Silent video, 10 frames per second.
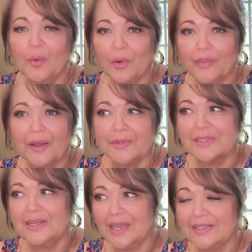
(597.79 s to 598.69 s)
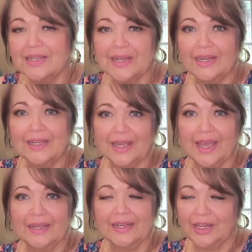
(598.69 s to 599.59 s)
Well, that was in
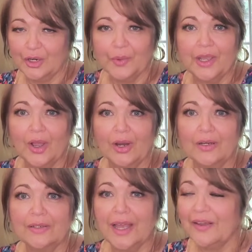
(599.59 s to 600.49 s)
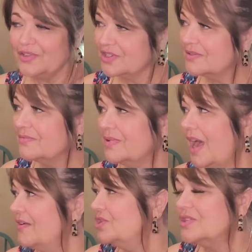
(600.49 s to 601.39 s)
1999, and here we are. I've
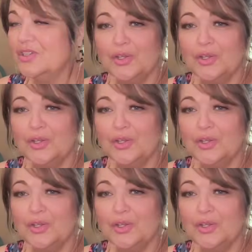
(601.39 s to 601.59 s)
just